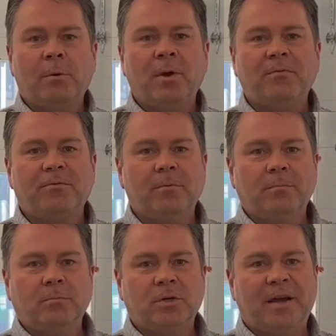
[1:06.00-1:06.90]
went
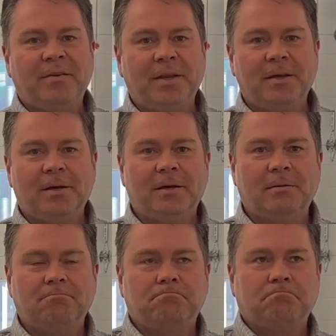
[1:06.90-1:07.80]
from driving
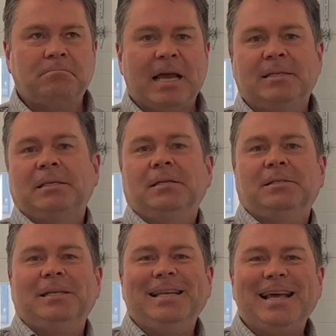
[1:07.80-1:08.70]
a gas
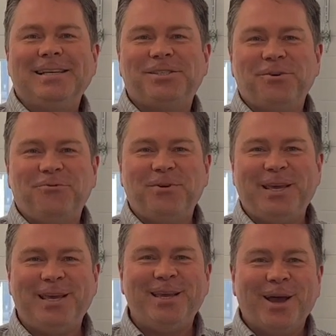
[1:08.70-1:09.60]
guzzling
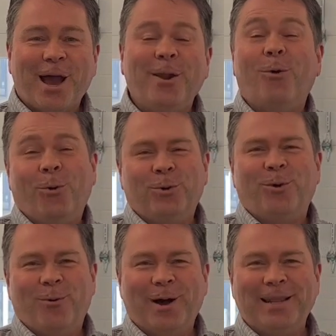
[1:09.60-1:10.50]
SUV, an older
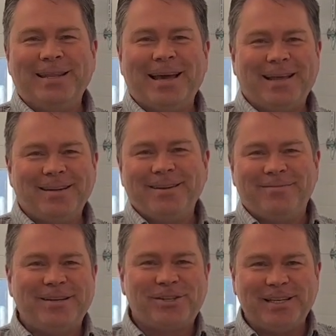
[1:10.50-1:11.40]
one that
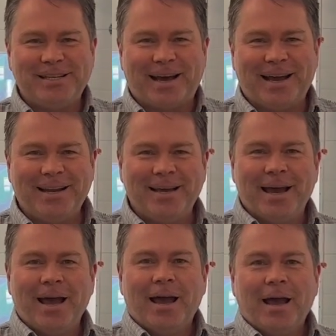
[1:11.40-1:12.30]
eventually died.
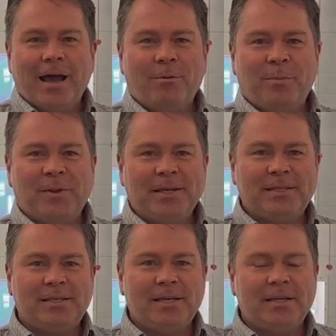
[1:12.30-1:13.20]
I
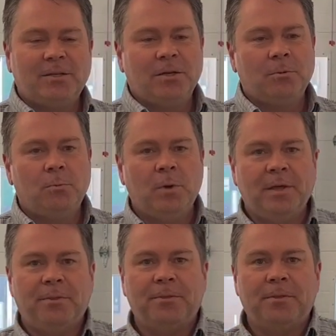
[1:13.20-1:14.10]
replaced it
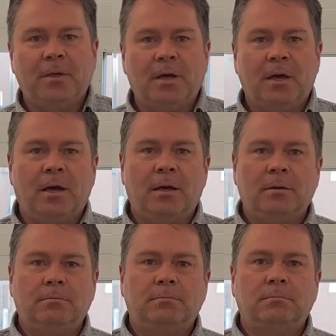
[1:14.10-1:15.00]
with uh,
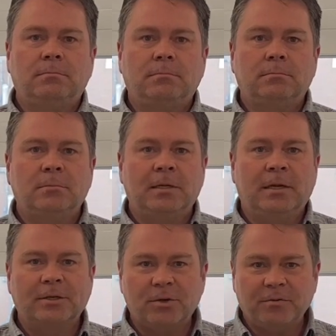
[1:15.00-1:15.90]
an
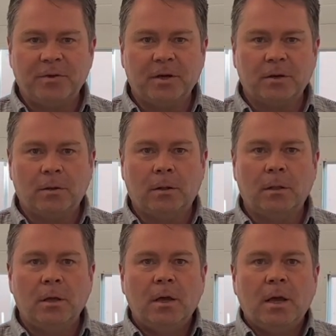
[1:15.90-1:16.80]
electric
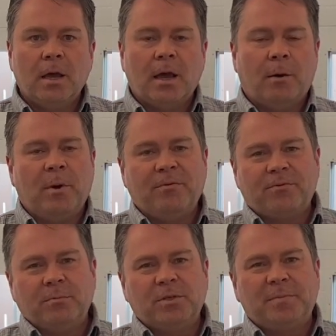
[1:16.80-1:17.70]
vehicle. I went
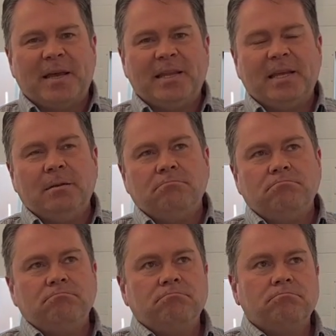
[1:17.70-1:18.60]
from
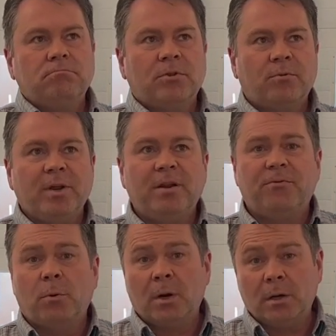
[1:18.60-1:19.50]
spending three to
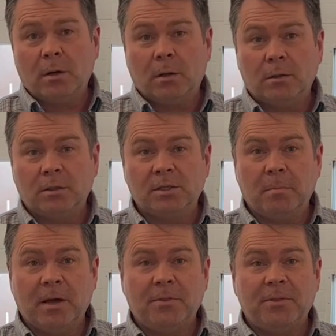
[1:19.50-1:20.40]
four hundred dollars a
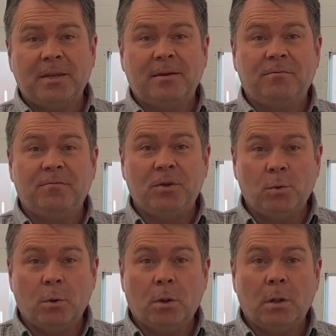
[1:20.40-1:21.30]
month in
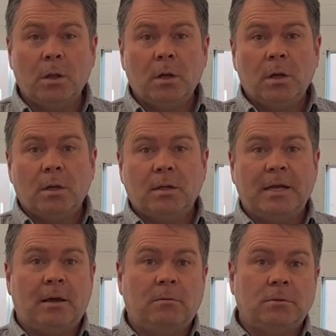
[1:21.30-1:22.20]
fuel
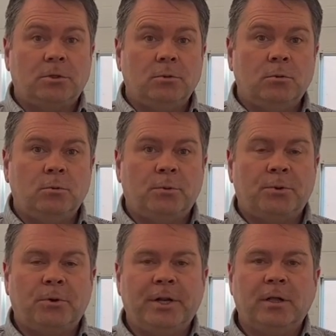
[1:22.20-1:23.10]
down to
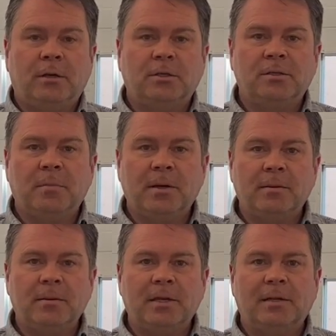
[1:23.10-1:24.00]
thirty dollars a
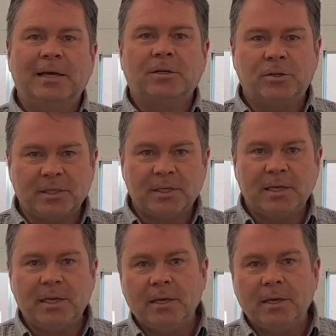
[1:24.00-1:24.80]
month in electricity.